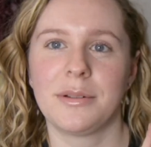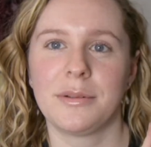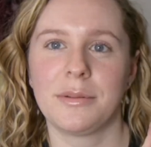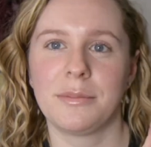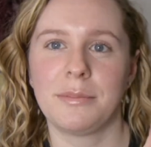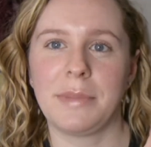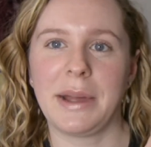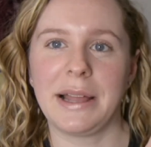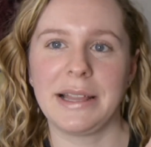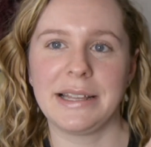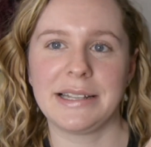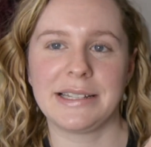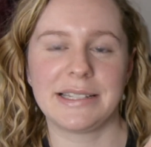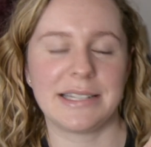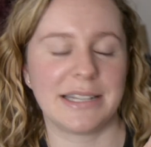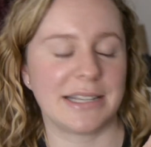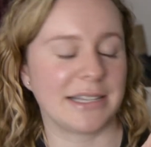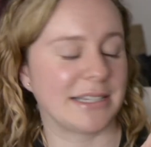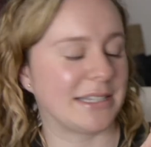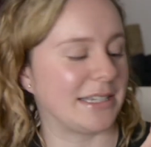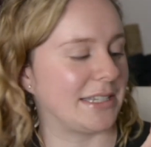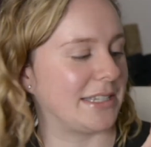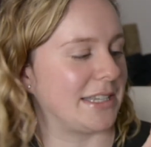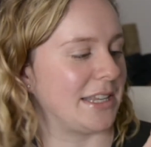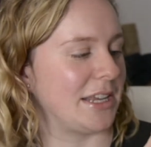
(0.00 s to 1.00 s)
Palette
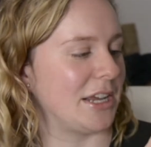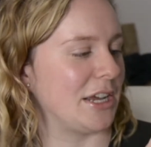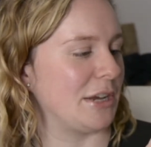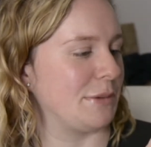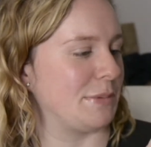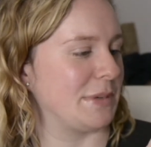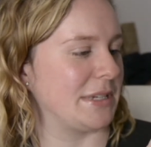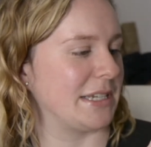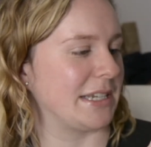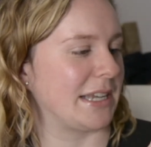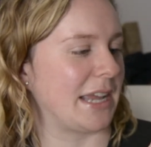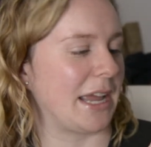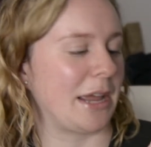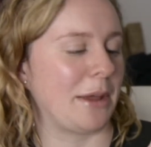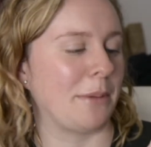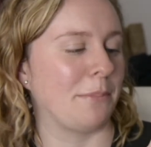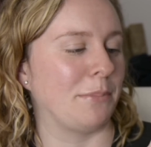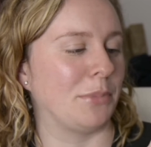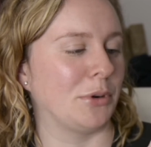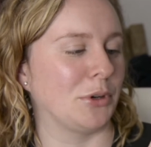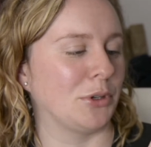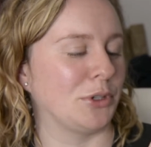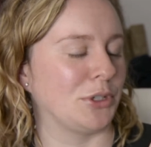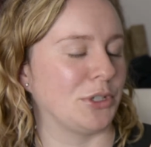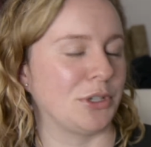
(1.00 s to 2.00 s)
6 is the Urban Decay
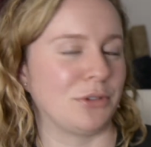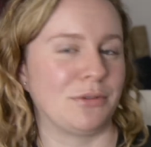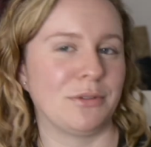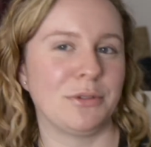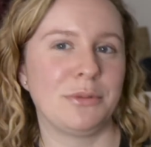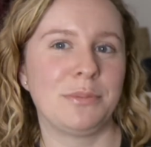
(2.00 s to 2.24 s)
Born to Run